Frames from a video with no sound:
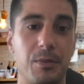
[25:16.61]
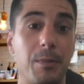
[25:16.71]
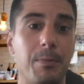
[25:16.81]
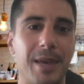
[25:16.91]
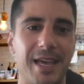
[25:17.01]

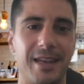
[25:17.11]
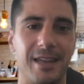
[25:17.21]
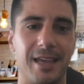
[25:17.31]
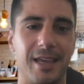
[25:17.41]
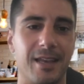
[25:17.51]
men
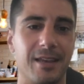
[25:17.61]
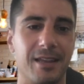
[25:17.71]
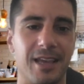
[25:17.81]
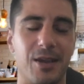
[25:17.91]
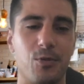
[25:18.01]
and
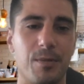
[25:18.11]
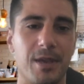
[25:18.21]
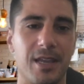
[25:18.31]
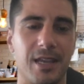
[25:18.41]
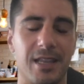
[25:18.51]

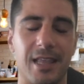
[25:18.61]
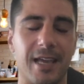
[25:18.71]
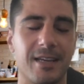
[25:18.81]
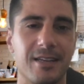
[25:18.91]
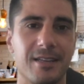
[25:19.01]
women, and like